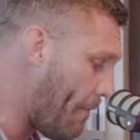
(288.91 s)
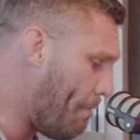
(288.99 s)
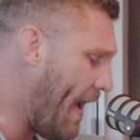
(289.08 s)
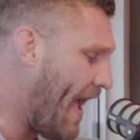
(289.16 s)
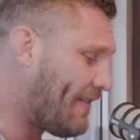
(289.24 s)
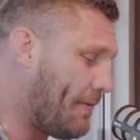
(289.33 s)

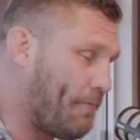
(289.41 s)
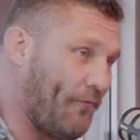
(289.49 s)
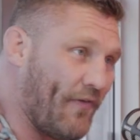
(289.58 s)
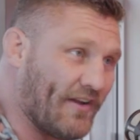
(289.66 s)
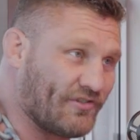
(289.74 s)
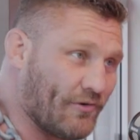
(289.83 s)
back to
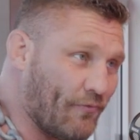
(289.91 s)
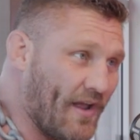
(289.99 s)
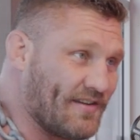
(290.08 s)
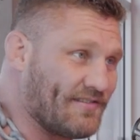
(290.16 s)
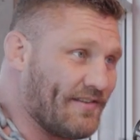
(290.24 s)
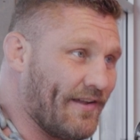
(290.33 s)
professional
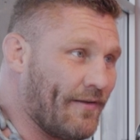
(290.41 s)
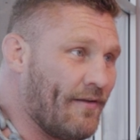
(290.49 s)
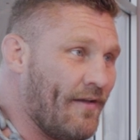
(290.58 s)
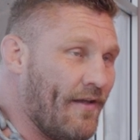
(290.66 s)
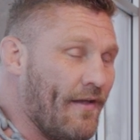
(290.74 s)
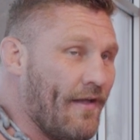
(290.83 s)
wrestling.
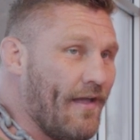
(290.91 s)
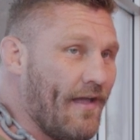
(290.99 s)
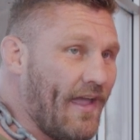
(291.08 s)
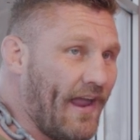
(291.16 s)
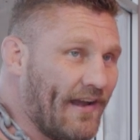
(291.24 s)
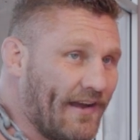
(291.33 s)

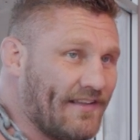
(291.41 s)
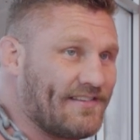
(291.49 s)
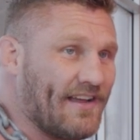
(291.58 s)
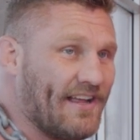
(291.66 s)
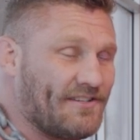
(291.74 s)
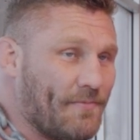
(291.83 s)
And it
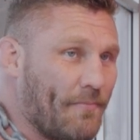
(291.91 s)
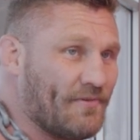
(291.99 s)
excites me.